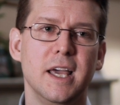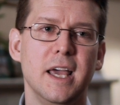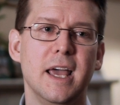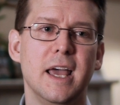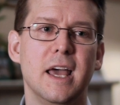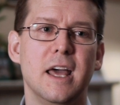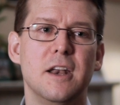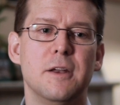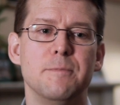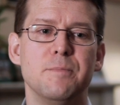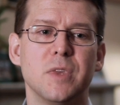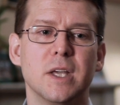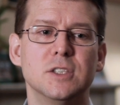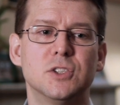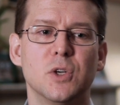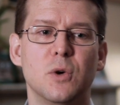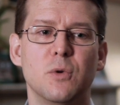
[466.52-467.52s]
and
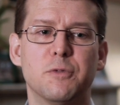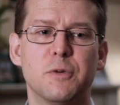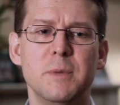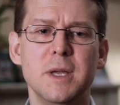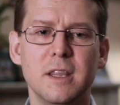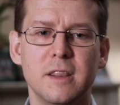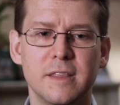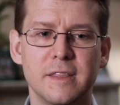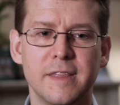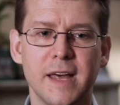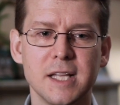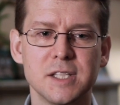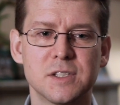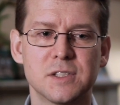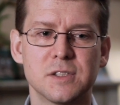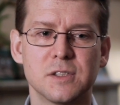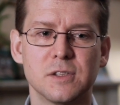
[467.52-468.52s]
and so for me,
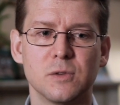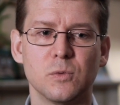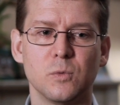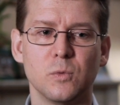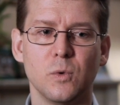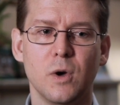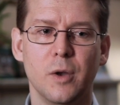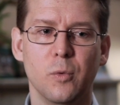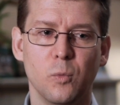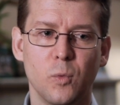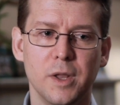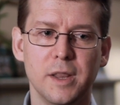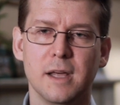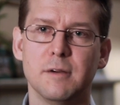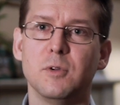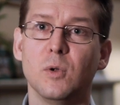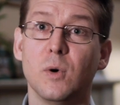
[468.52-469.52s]
that's on one
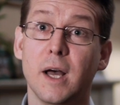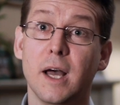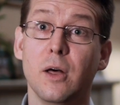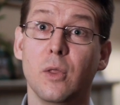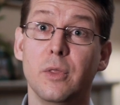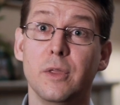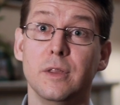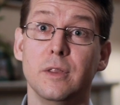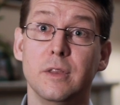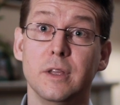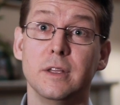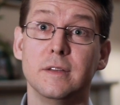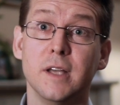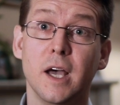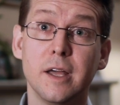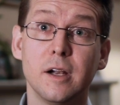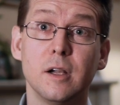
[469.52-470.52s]
level, how the, the
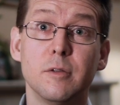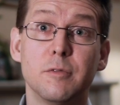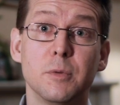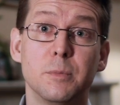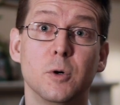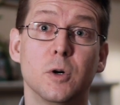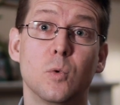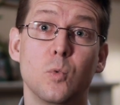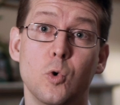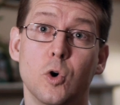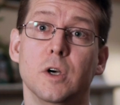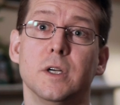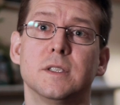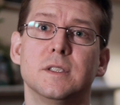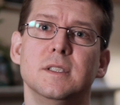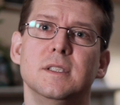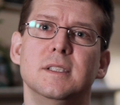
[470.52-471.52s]
title of the book
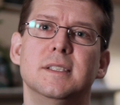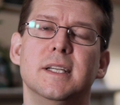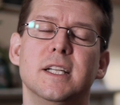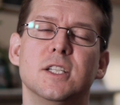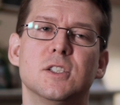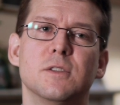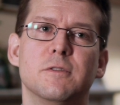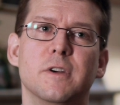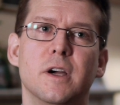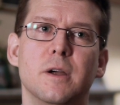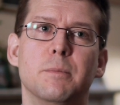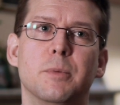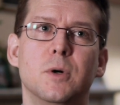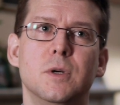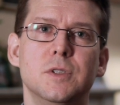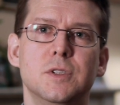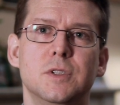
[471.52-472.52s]
works is that it's a very
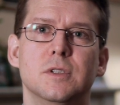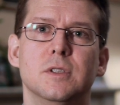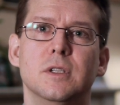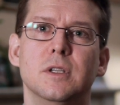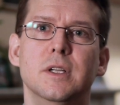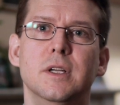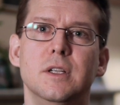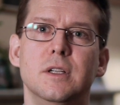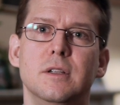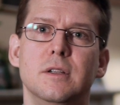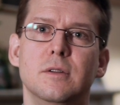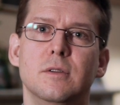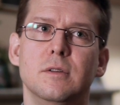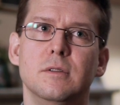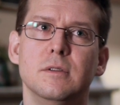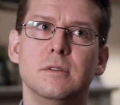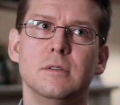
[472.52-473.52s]
personal
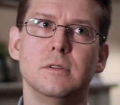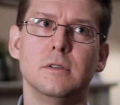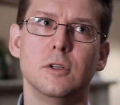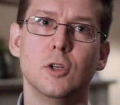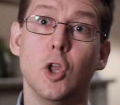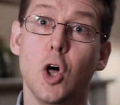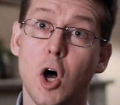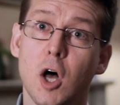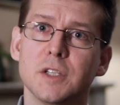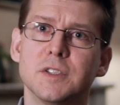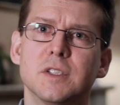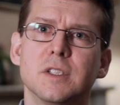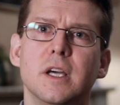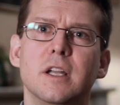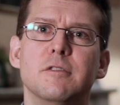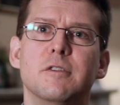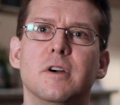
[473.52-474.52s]

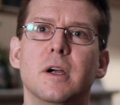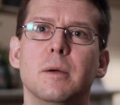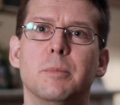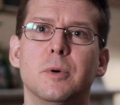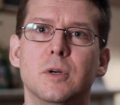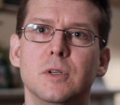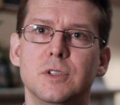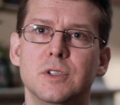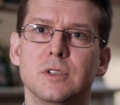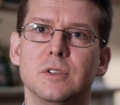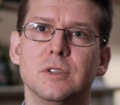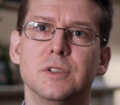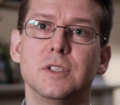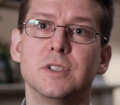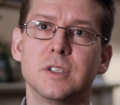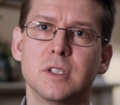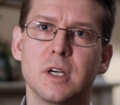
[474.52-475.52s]
loss and a very personal
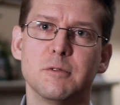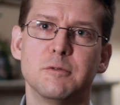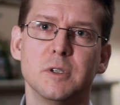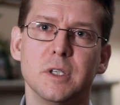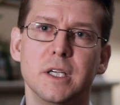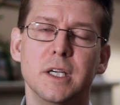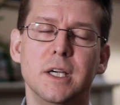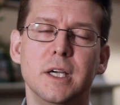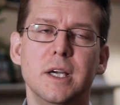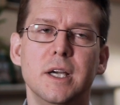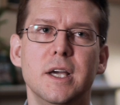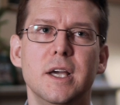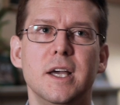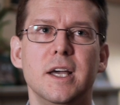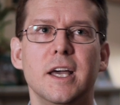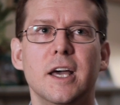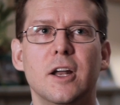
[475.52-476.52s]
discovery.
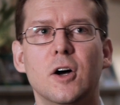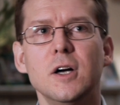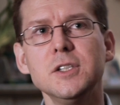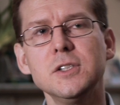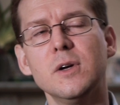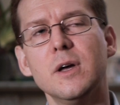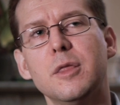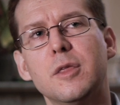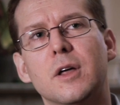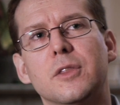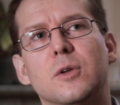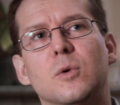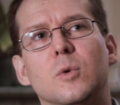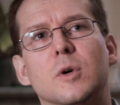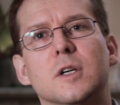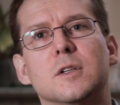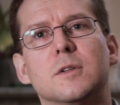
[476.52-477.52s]
And also, I thought that
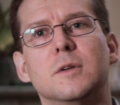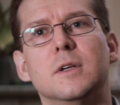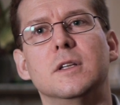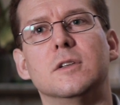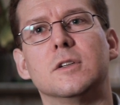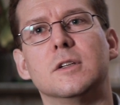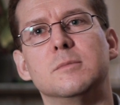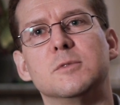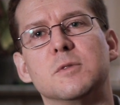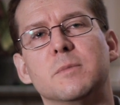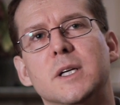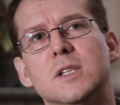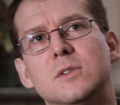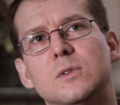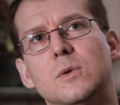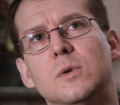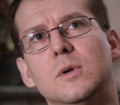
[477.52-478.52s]
worked in terms of my
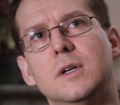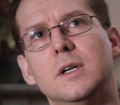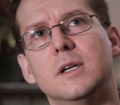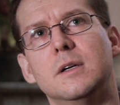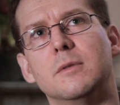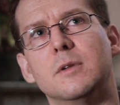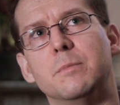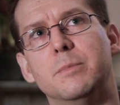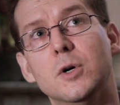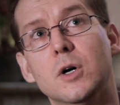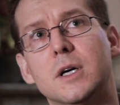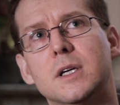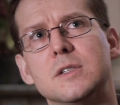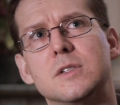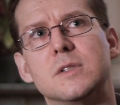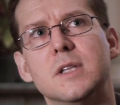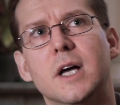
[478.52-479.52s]
story. The
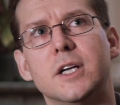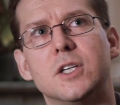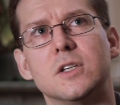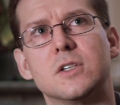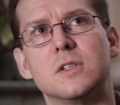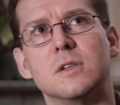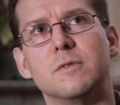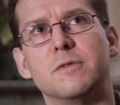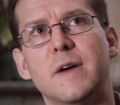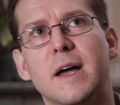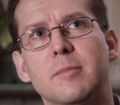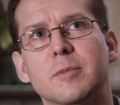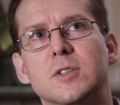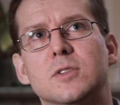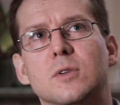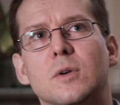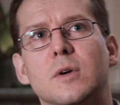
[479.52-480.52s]
book is not just a
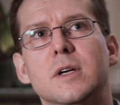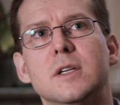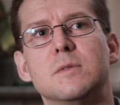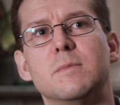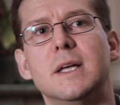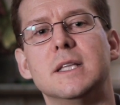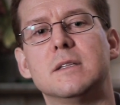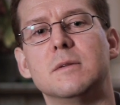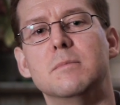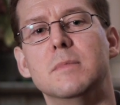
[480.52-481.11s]
family story, it's meant to